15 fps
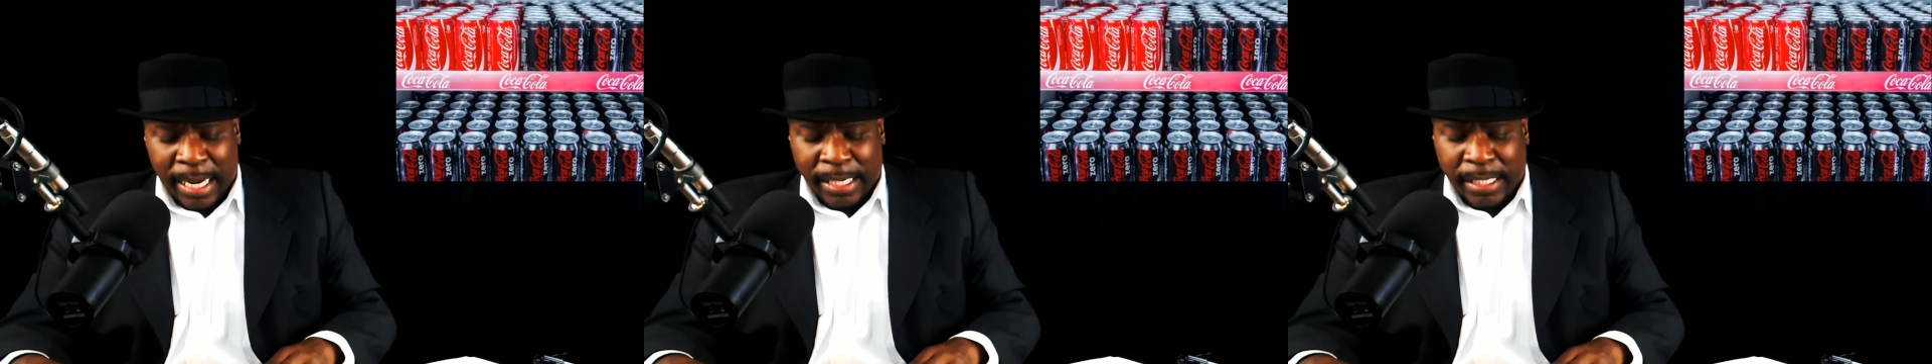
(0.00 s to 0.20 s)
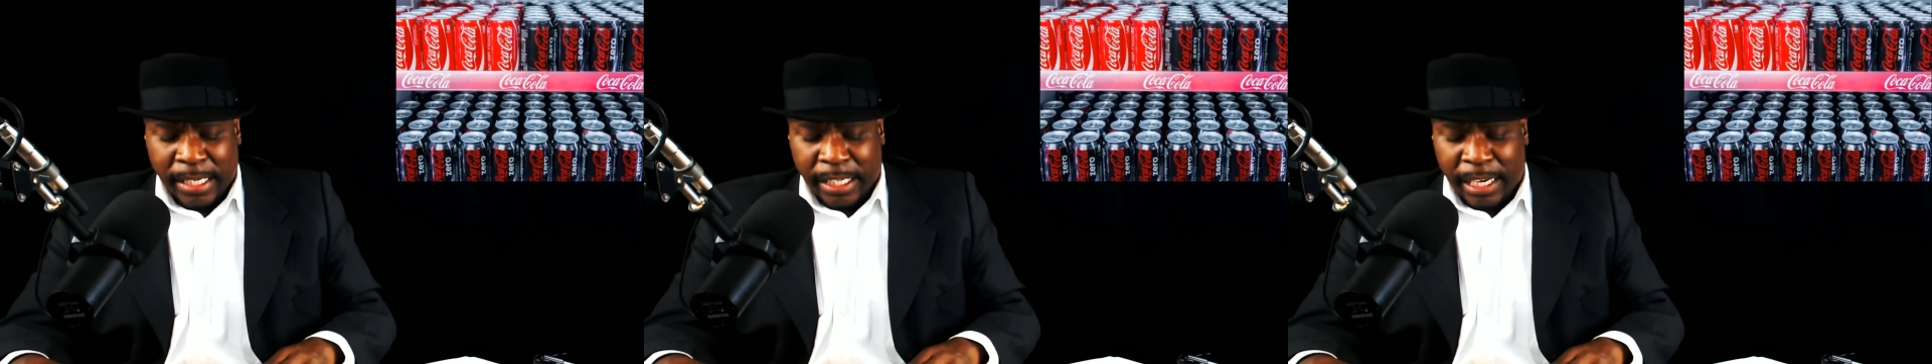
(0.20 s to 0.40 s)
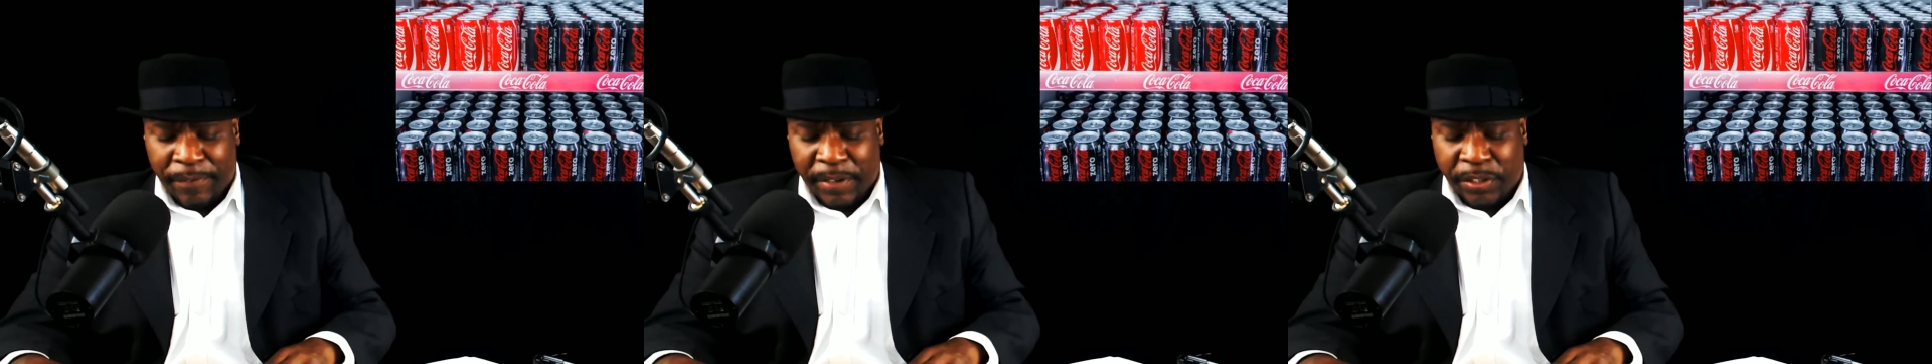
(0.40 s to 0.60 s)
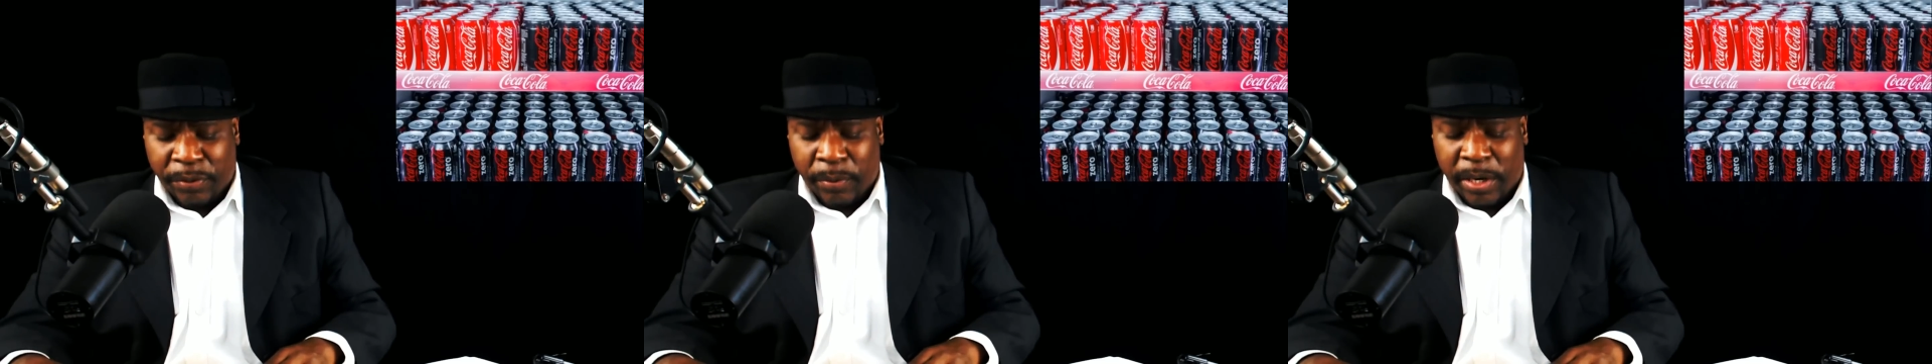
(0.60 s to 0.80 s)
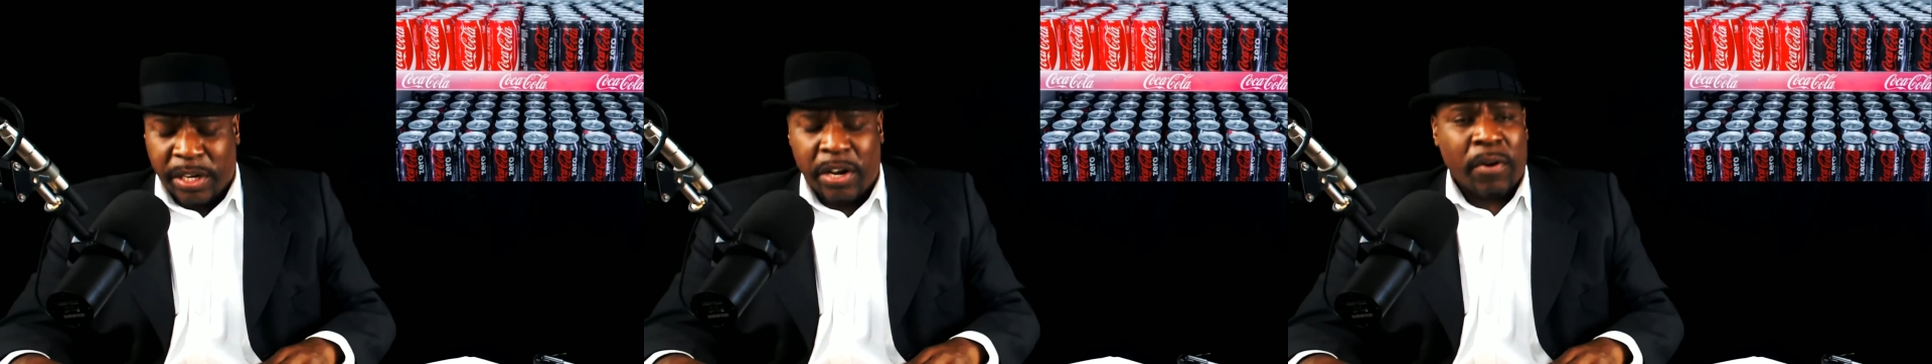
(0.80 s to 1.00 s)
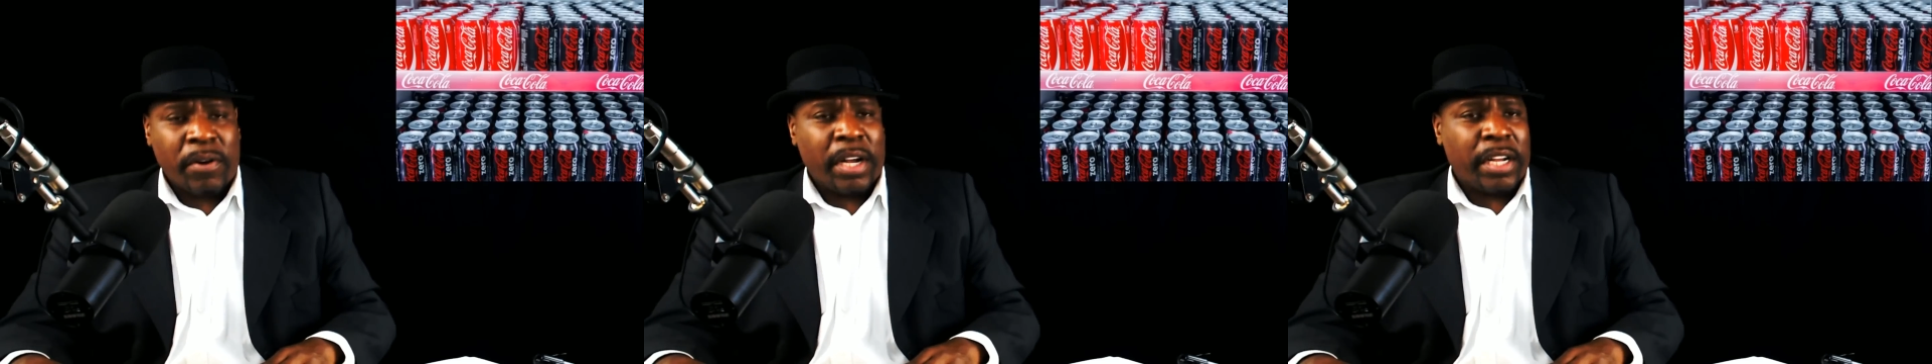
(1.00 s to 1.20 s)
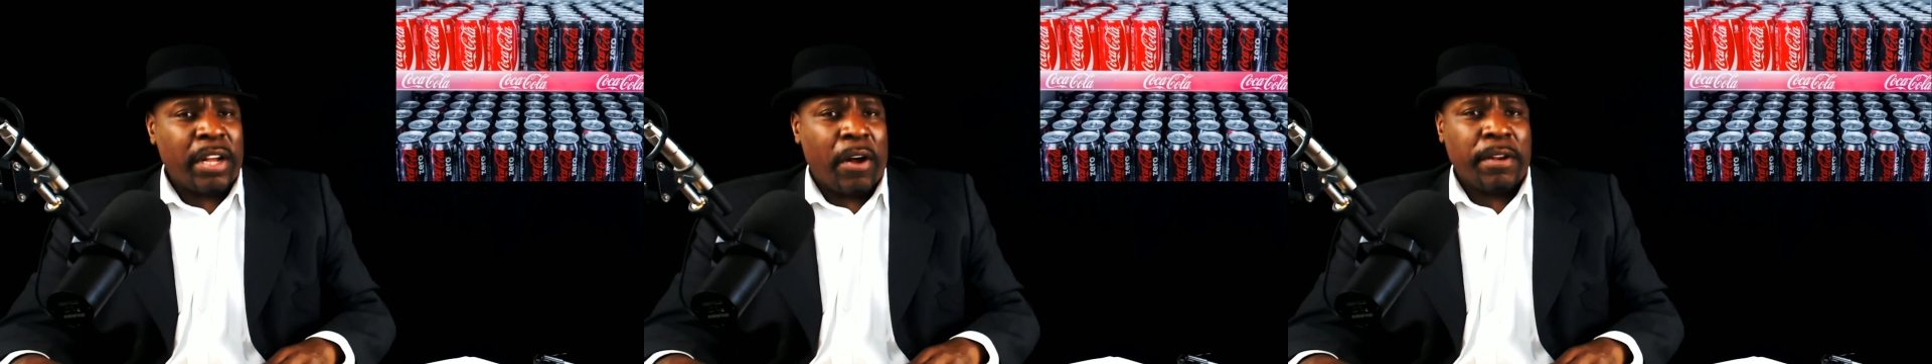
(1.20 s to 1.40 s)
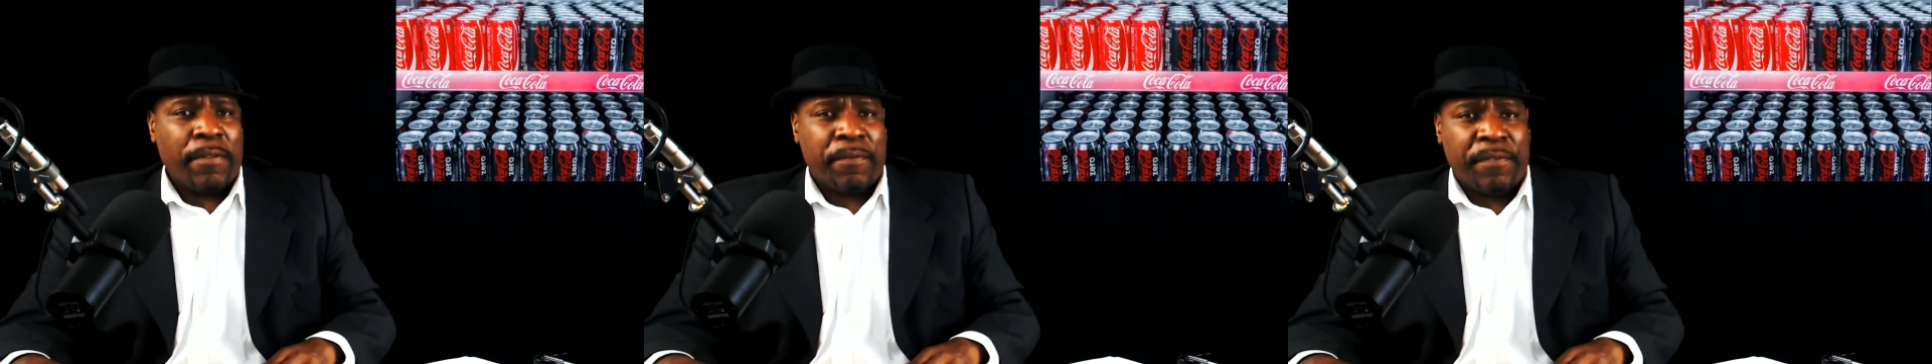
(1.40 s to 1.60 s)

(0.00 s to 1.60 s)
delivered to a Coca Cola